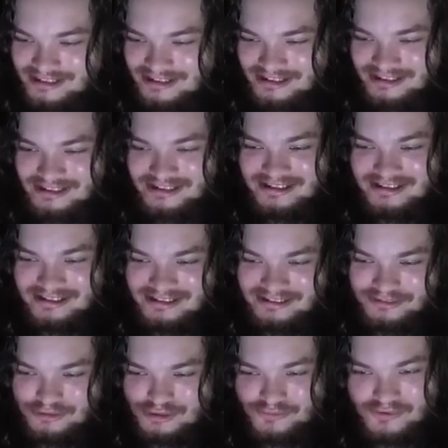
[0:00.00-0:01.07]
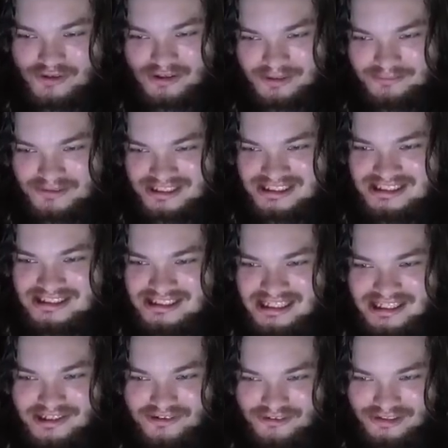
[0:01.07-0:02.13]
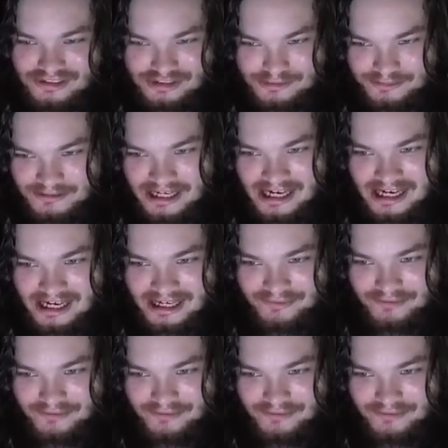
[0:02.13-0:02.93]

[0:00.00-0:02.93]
uh, who's a very mysterious guy,